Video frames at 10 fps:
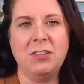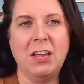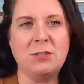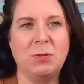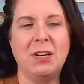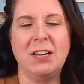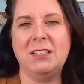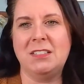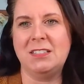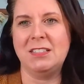So that's where it
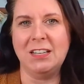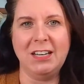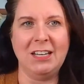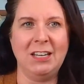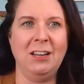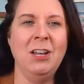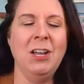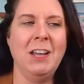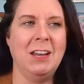gets sneaky.